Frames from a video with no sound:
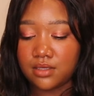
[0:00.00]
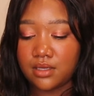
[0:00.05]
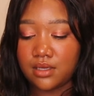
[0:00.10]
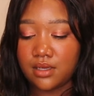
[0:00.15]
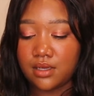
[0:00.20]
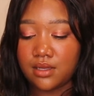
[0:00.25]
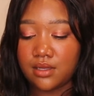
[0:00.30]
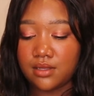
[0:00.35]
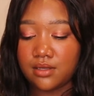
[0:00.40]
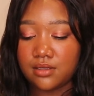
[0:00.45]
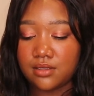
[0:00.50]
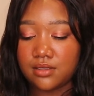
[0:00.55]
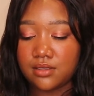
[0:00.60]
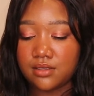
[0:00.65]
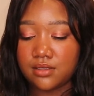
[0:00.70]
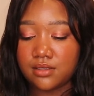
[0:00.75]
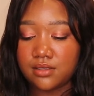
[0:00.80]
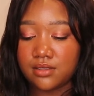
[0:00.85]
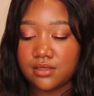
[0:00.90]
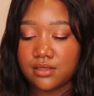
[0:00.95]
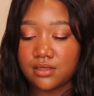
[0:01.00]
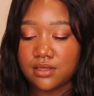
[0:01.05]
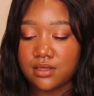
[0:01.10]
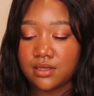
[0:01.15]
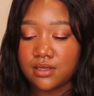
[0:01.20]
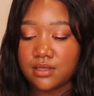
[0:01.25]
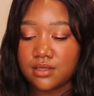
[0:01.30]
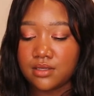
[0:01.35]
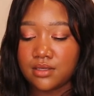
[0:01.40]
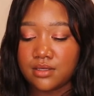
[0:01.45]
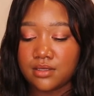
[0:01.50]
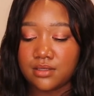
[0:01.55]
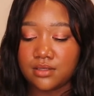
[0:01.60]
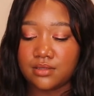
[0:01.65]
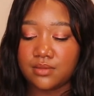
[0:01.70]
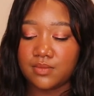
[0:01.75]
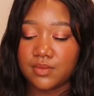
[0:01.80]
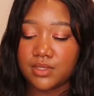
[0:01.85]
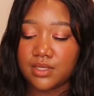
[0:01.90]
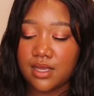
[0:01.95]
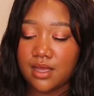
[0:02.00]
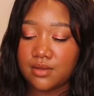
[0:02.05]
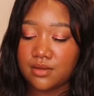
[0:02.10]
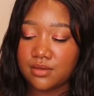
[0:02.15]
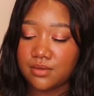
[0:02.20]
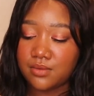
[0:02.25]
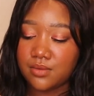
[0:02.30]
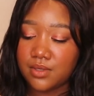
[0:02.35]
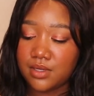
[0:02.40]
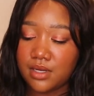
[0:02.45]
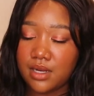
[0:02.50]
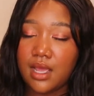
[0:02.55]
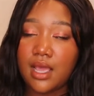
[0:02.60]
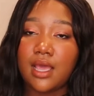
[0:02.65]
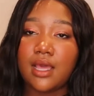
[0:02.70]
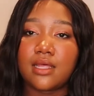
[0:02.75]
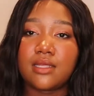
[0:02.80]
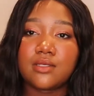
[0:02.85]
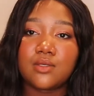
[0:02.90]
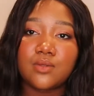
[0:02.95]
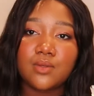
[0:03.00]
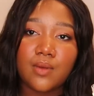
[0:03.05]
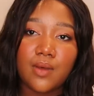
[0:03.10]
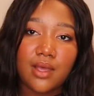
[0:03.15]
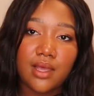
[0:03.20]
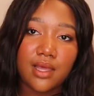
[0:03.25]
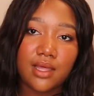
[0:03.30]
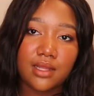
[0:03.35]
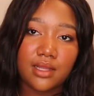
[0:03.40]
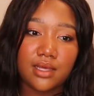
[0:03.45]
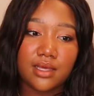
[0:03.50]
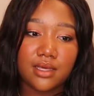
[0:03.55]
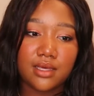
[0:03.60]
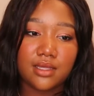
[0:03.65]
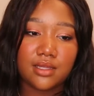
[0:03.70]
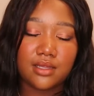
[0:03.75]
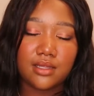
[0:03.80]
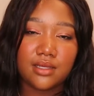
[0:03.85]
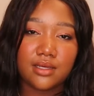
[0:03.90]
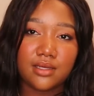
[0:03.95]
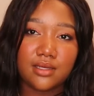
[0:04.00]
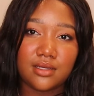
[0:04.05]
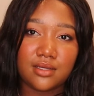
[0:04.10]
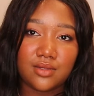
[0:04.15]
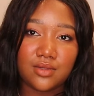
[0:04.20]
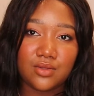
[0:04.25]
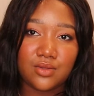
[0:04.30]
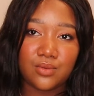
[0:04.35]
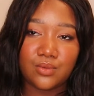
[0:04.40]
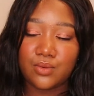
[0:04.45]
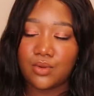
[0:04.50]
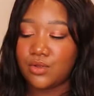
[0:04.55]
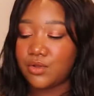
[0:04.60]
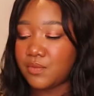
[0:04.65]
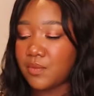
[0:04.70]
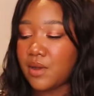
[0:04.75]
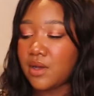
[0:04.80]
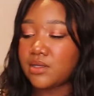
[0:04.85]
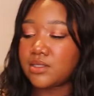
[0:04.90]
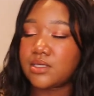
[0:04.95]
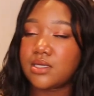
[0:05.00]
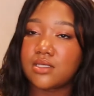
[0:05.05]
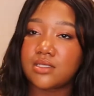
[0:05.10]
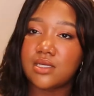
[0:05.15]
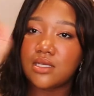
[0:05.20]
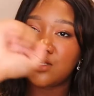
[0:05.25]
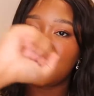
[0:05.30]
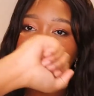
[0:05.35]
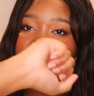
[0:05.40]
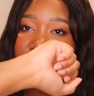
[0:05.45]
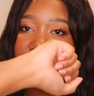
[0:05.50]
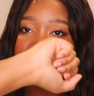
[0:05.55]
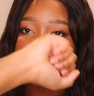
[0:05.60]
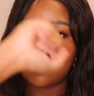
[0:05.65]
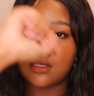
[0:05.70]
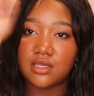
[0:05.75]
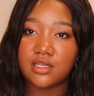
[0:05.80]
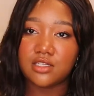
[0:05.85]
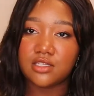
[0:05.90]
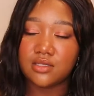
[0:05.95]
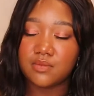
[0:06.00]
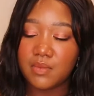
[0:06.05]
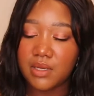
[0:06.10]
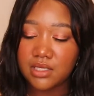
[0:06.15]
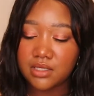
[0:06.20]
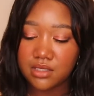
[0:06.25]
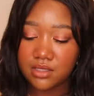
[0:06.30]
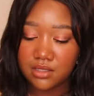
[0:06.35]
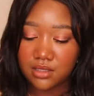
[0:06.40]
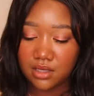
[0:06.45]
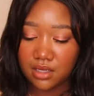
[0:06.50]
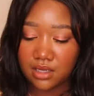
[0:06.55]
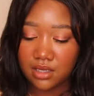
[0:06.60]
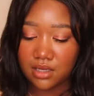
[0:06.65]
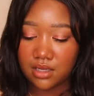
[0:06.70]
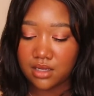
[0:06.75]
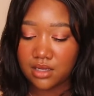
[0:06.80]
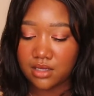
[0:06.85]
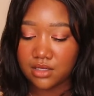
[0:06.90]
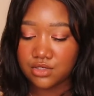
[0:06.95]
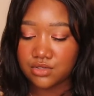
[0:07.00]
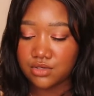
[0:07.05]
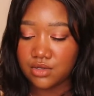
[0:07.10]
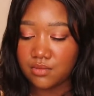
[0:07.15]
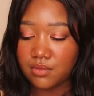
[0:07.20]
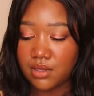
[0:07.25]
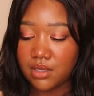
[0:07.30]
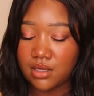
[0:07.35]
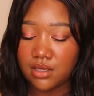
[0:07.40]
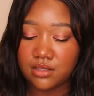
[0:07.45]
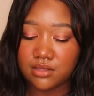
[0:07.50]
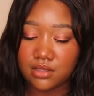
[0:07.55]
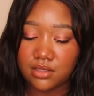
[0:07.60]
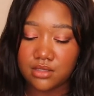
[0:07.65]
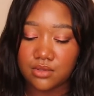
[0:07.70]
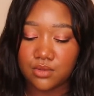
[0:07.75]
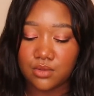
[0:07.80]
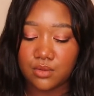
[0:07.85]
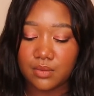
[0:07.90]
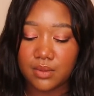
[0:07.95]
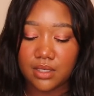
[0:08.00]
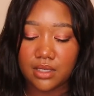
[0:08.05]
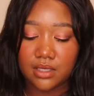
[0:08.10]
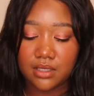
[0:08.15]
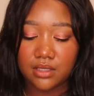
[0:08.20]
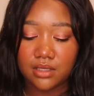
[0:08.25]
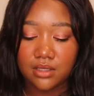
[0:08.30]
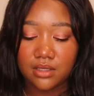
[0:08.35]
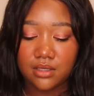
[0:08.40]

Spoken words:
get some sandalwood. This is why I like the roller balls, because it just makes it like extremely easy to apply.